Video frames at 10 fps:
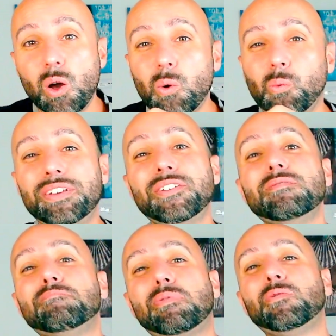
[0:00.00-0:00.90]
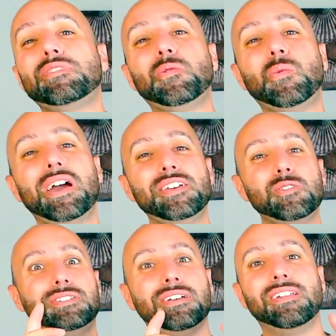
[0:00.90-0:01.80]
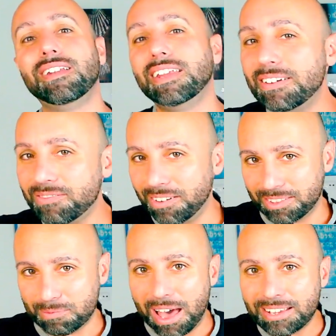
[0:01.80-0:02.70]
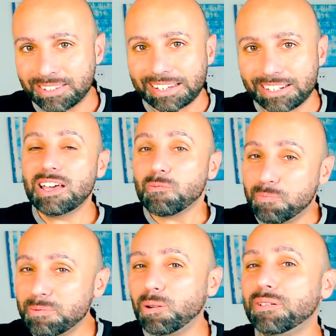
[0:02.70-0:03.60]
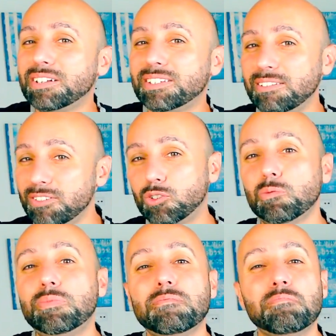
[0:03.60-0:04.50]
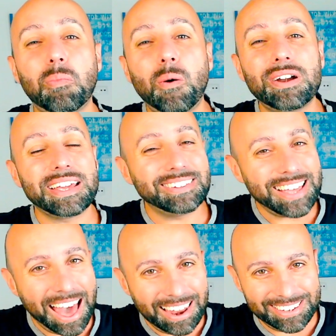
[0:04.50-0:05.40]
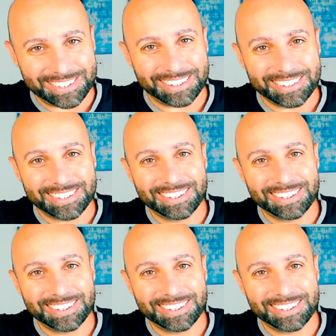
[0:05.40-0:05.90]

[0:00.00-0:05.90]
when you improve the way you deliver the message, people perceive you to be more intelligent.